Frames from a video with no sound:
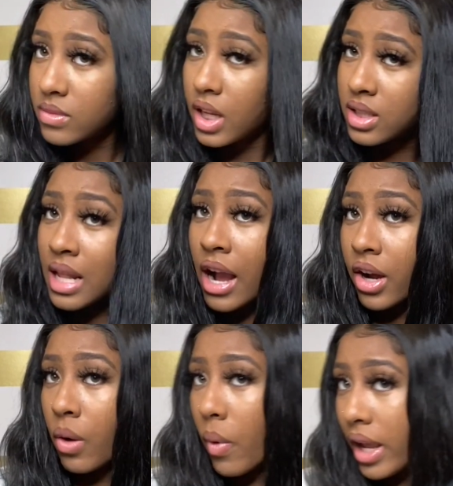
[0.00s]
it's not
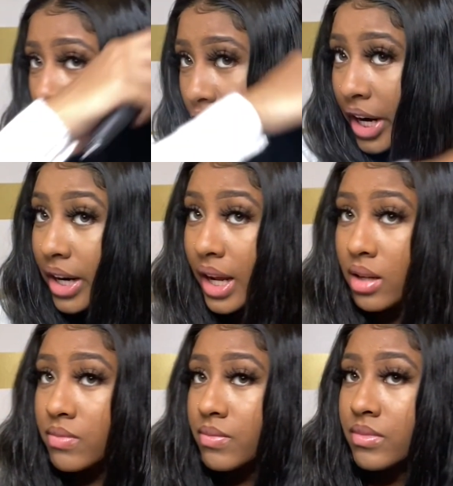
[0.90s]
gonna weigh your hair
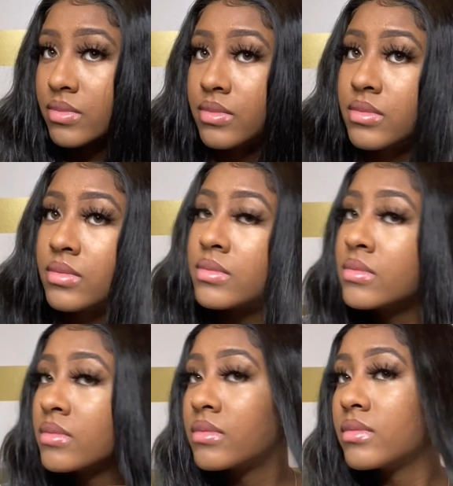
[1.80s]
down
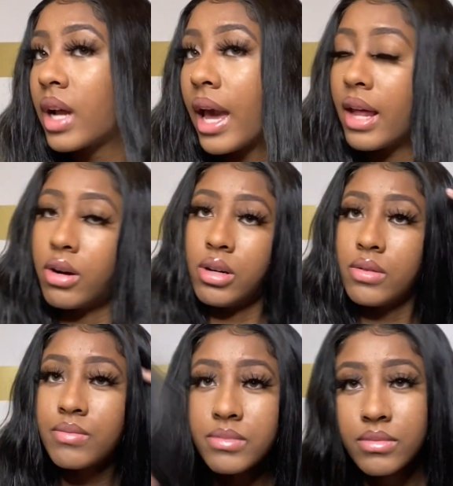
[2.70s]
at all.